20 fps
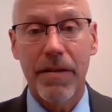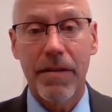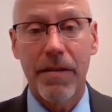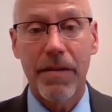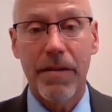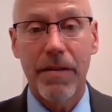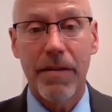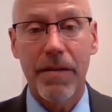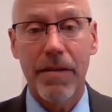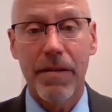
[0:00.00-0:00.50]

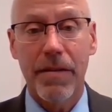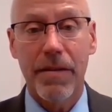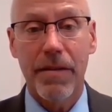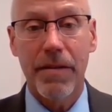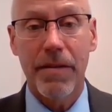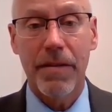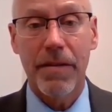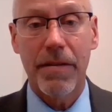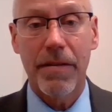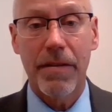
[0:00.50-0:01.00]

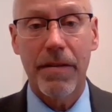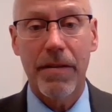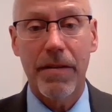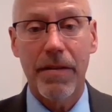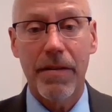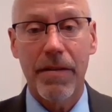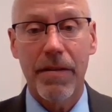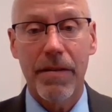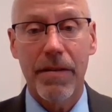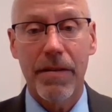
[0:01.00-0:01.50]

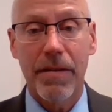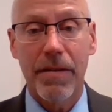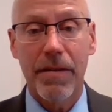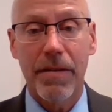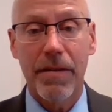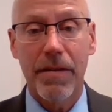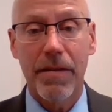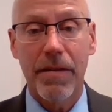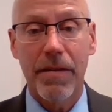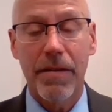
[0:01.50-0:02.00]

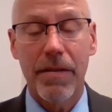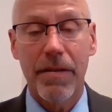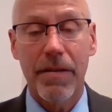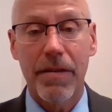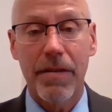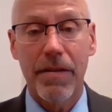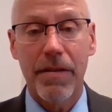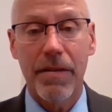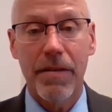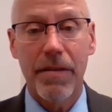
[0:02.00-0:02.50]

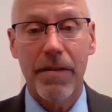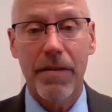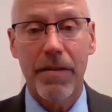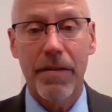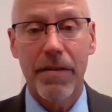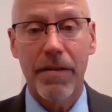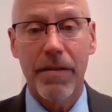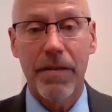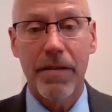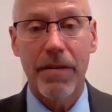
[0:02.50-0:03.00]

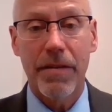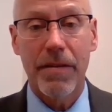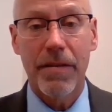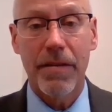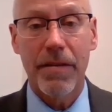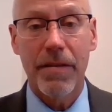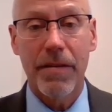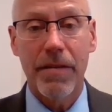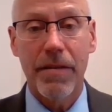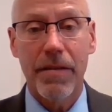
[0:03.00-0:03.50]

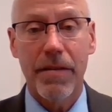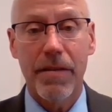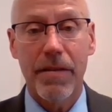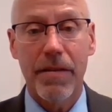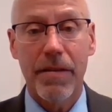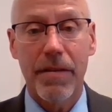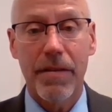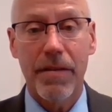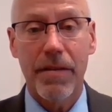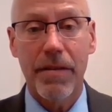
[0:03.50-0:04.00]

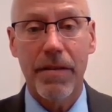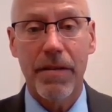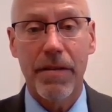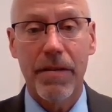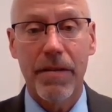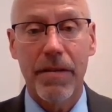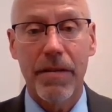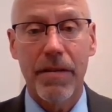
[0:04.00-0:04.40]
(silent)